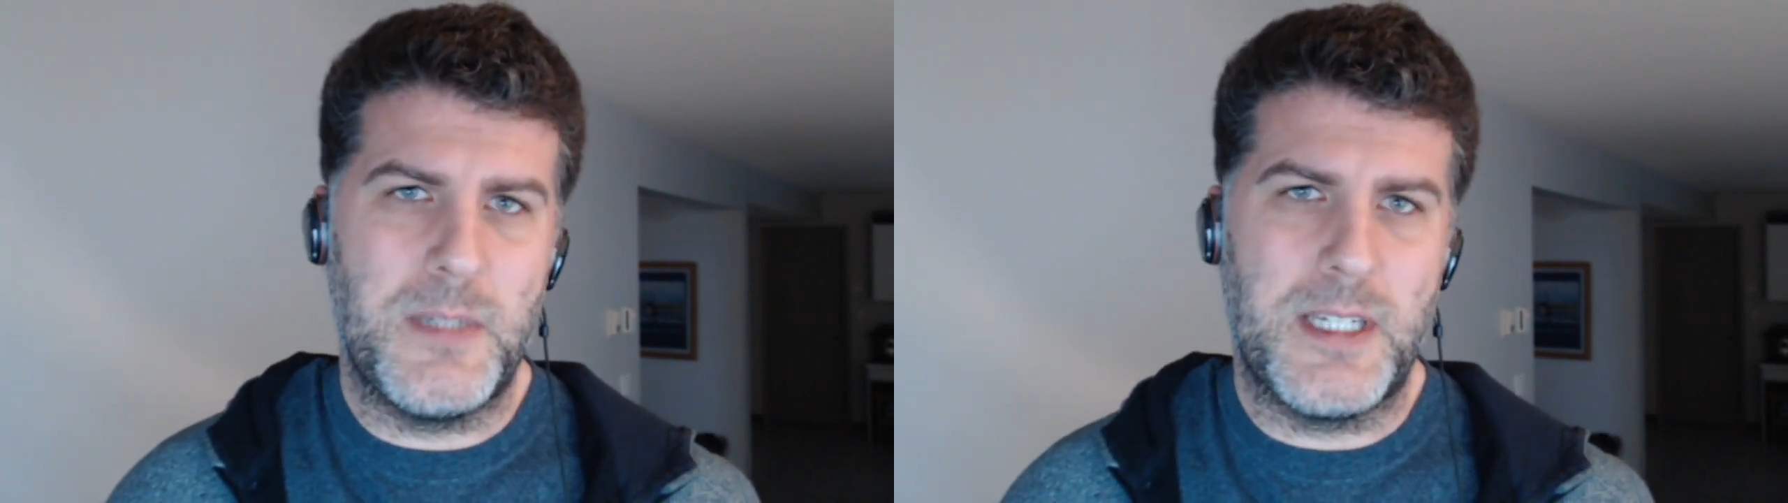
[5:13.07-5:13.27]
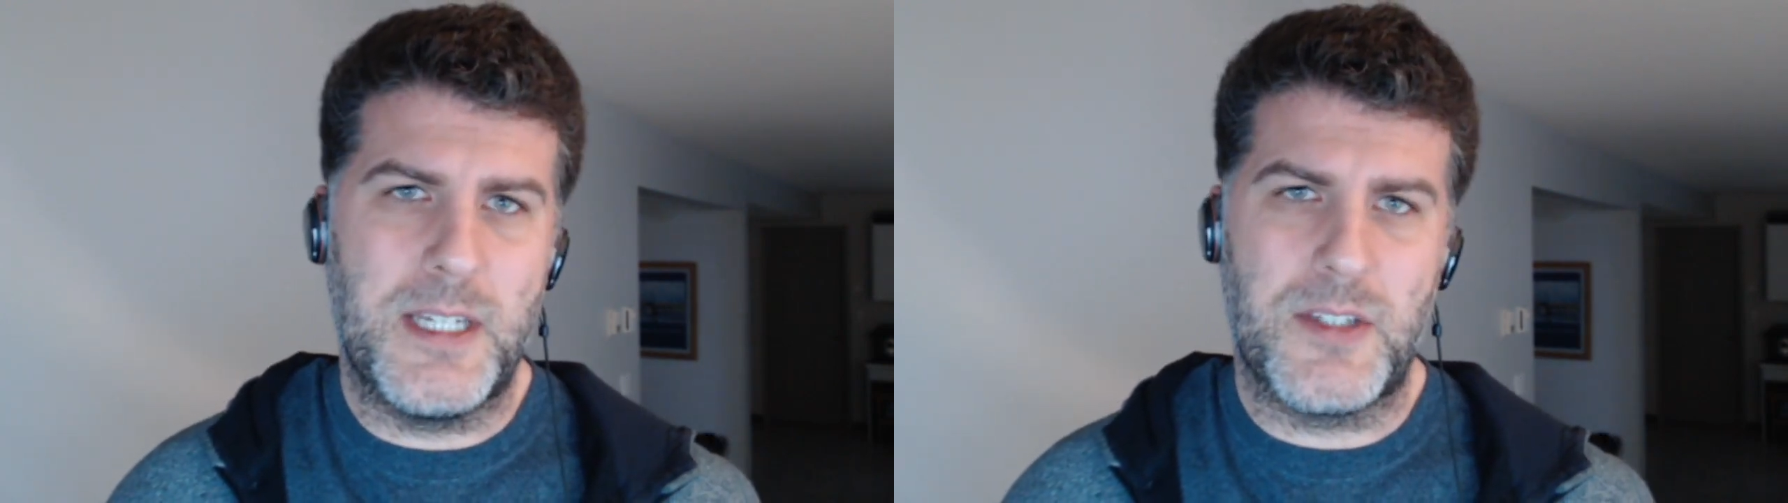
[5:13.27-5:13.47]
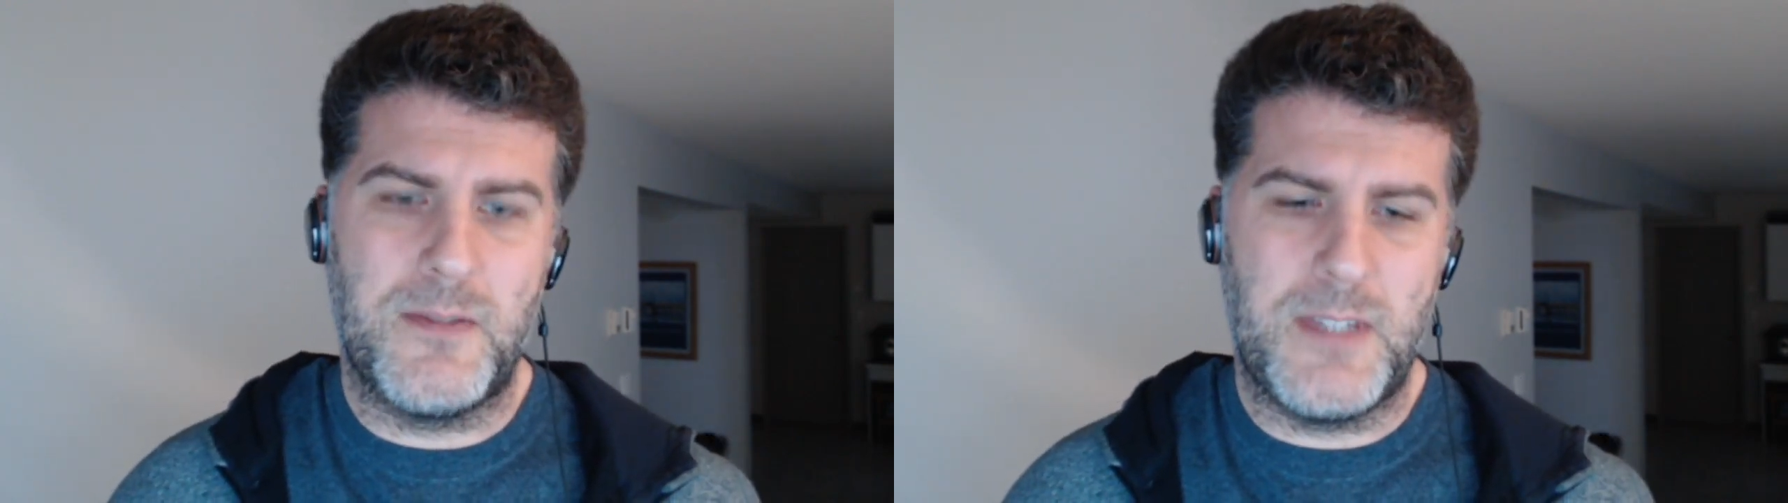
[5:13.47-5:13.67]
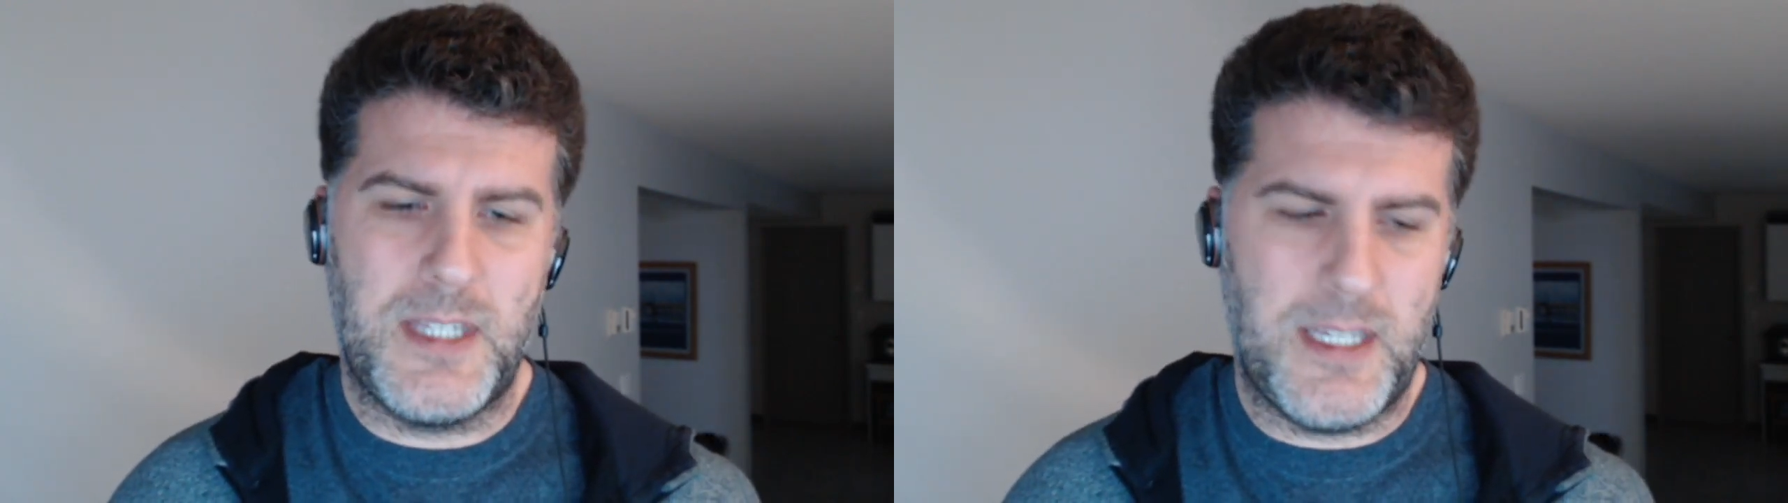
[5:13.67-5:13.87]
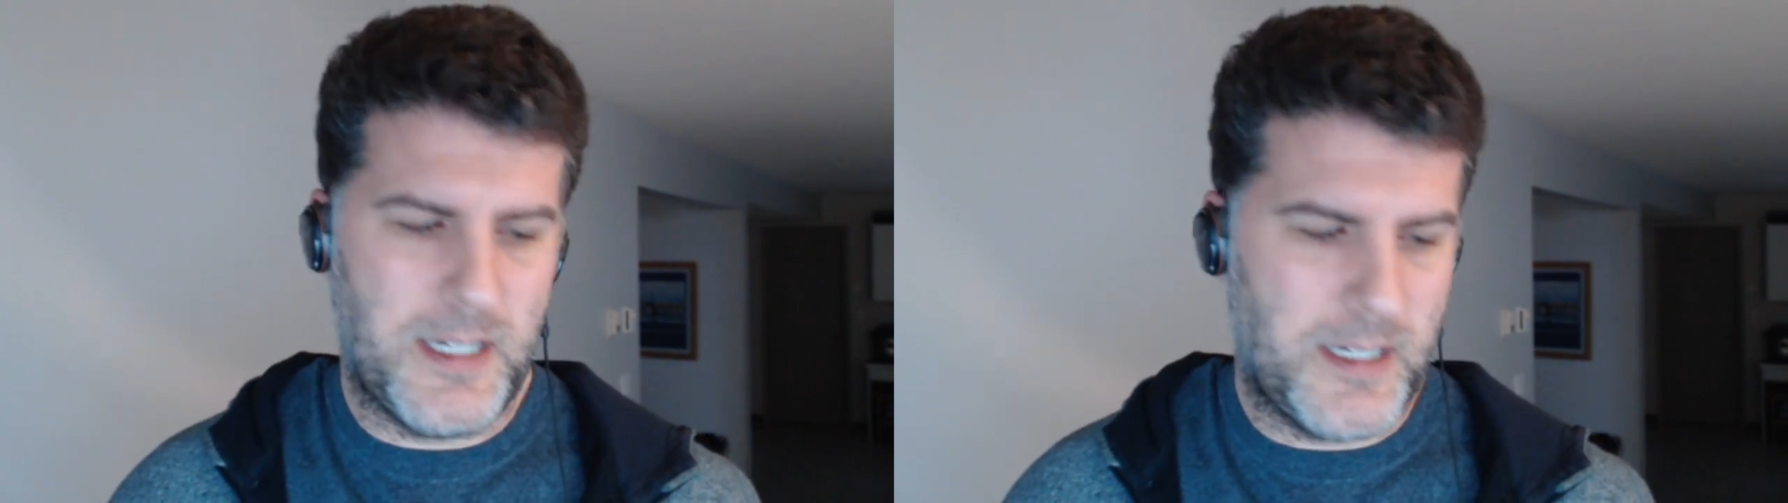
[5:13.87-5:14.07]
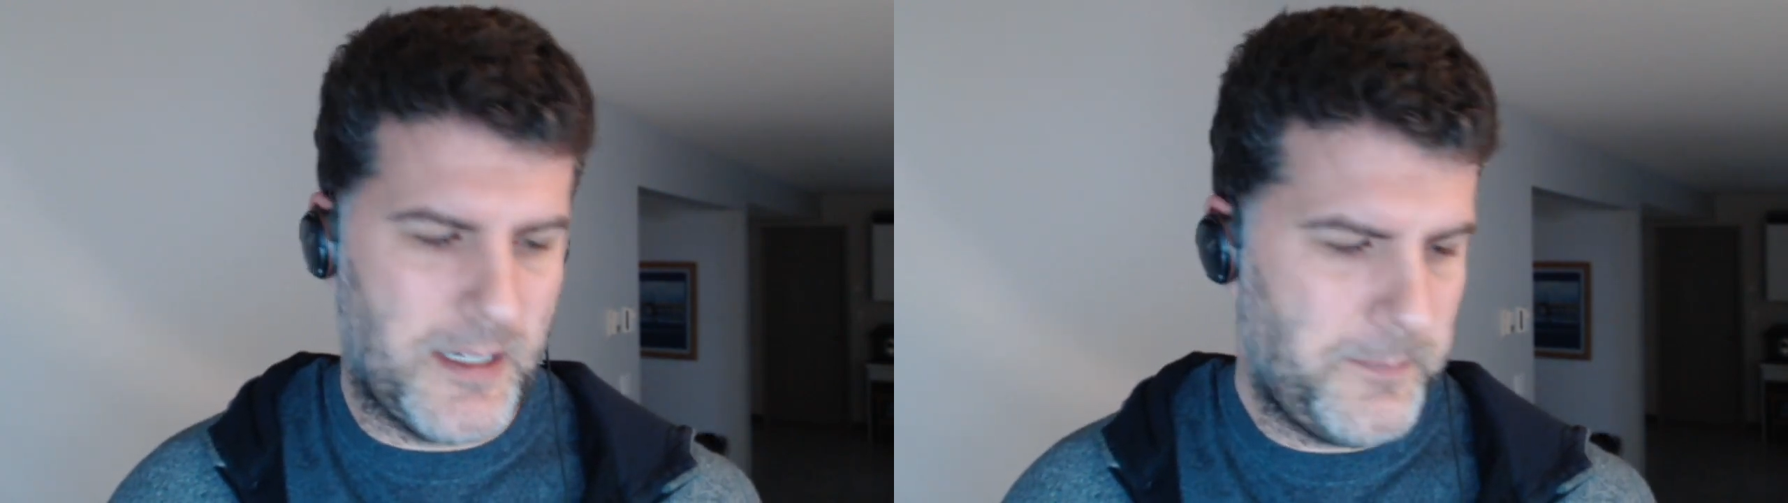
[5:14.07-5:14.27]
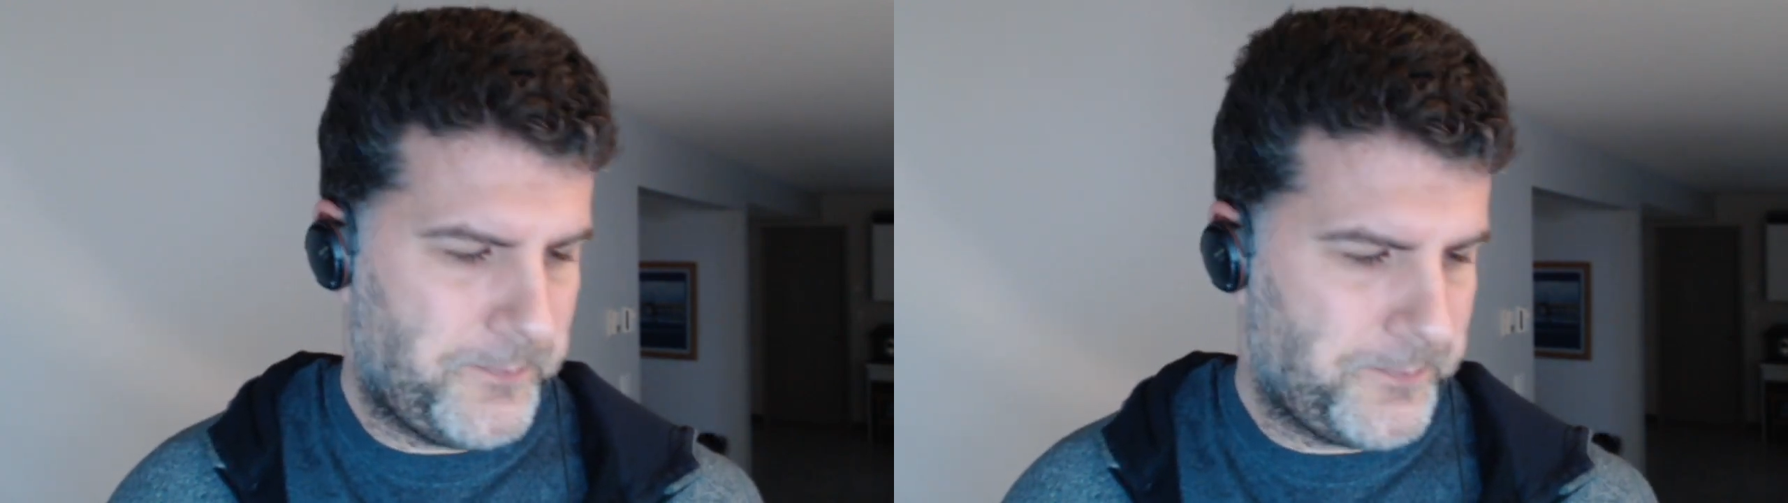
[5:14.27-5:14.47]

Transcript: because of the, uh,